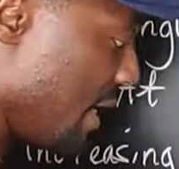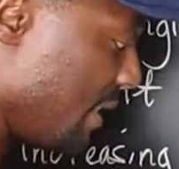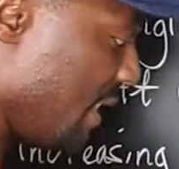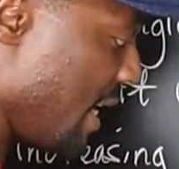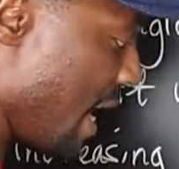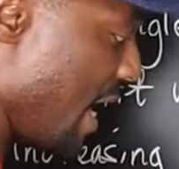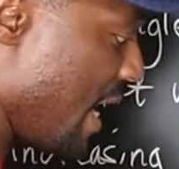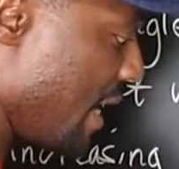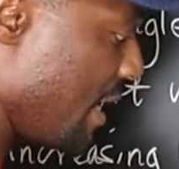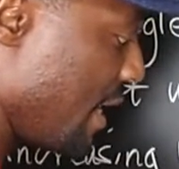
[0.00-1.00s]
is
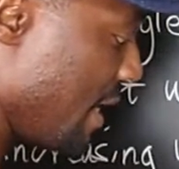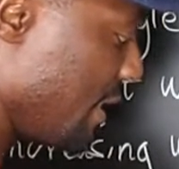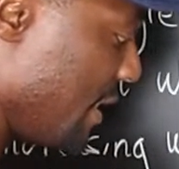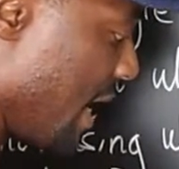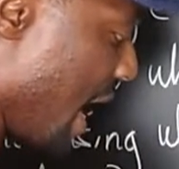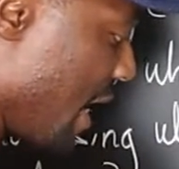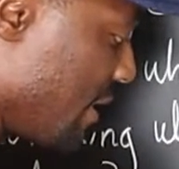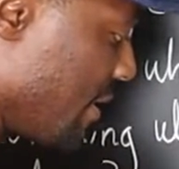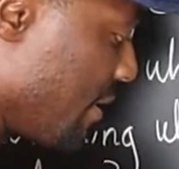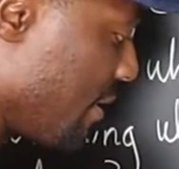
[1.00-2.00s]
dA
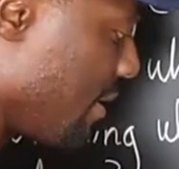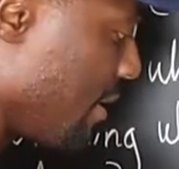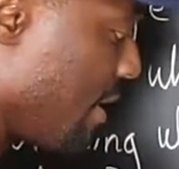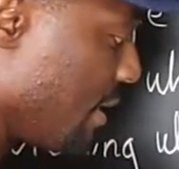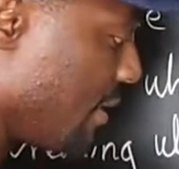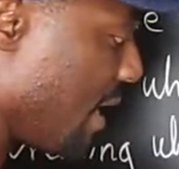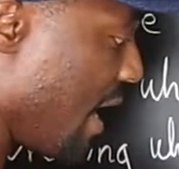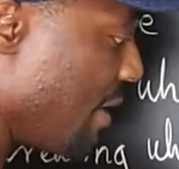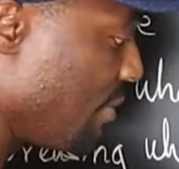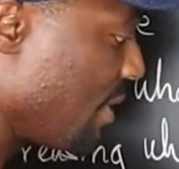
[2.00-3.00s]
dx
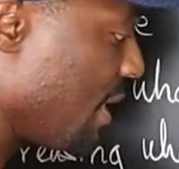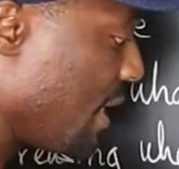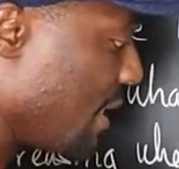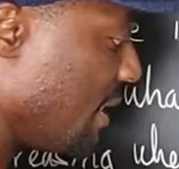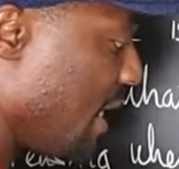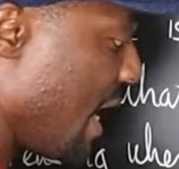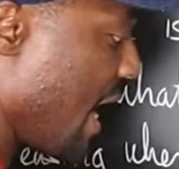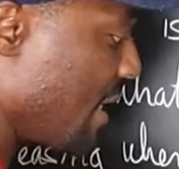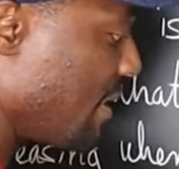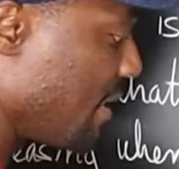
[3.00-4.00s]
times
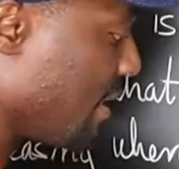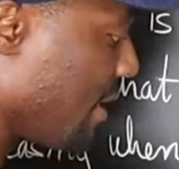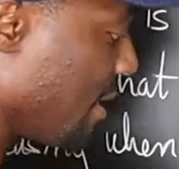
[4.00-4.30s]
dx